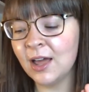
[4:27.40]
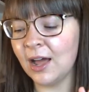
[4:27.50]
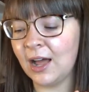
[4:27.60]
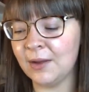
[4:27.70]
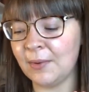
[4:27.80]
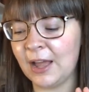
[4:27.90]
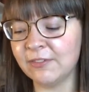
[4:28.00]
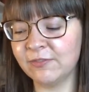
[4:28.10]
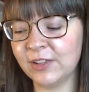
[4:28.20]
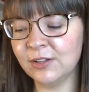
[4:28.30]
I
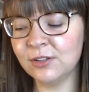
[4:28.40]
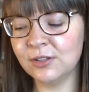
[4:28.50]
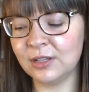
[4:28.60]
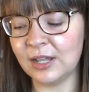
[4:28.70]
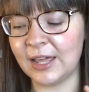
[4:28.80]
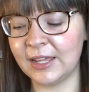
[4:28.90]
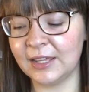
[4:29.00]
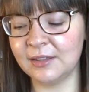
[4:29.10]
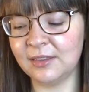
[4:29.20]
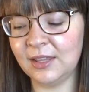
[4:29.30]
feel
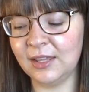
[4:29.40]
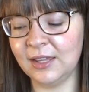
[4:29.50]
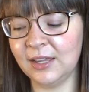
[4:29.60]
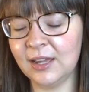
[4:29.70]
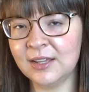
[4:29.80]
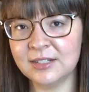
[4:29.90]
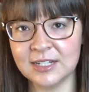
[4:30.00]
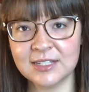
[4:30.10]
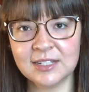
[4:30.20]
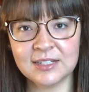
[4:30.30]
like The
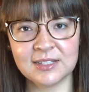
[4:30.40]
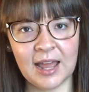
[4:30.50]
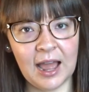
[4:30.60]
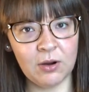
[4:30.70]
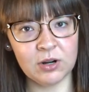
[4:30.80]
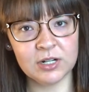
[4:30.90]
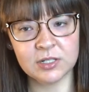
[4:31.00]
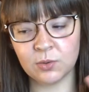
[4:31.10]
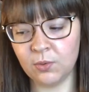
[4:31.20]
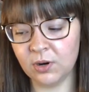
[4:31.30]
Distant
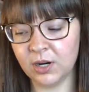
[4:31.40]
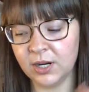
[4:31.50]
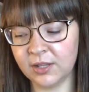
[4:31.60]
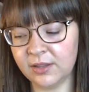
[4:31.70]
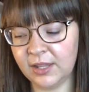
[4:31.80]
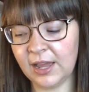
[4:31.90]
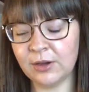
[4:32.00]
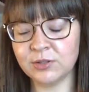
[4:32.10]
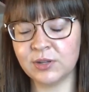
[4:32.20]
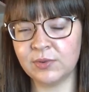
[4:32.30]
Hours or The
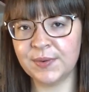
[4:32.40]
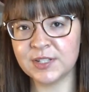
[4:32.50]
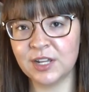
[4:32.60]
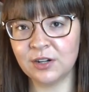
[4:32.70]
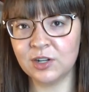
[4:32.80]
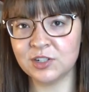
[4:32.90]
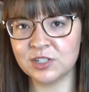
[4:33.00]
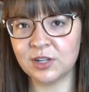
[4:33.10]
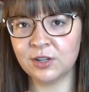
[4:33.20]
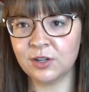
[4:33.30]
House at Riverton are
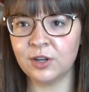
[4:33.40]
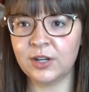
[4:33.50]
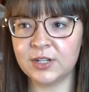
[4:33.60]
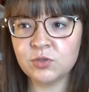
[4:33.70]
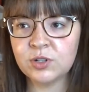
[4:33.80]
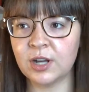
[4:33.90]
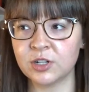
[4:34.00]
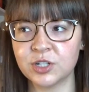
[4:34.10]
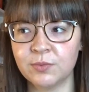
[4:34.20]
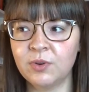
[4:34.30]
just good
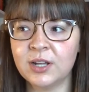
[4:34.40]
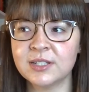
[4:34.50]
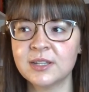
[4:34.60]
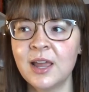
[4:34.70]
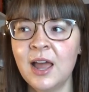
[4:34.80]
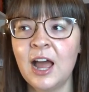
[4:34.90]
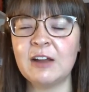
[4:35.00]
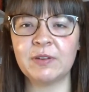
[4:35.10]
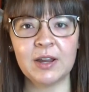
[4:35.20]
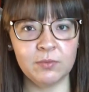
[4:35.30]
introduction ones.
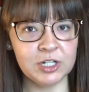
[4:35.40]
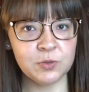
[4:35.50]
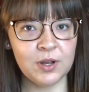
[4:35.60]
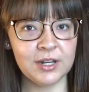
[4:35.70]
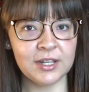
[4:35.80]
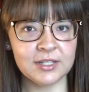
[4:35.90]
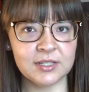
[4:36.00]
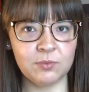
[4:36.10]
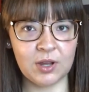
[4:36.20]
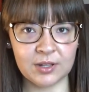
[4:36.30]
I forget which one is
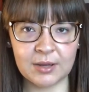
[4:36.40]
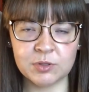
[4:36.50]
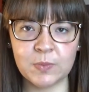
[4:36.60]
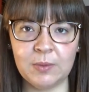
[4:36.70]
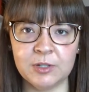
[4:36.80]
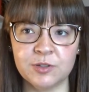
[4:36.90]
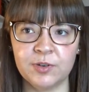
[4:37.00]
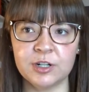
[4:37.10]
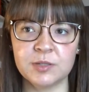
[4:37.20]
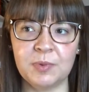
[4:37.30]
the one that was published
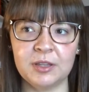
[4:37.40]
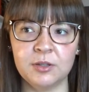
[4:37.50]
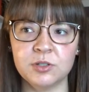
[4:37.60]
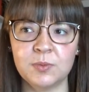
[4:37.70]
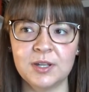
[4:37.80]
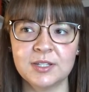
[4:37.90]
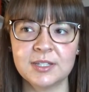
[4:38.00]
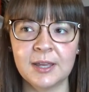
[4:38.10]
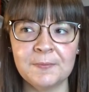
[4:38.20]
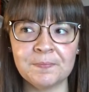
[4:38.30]
first, but those ones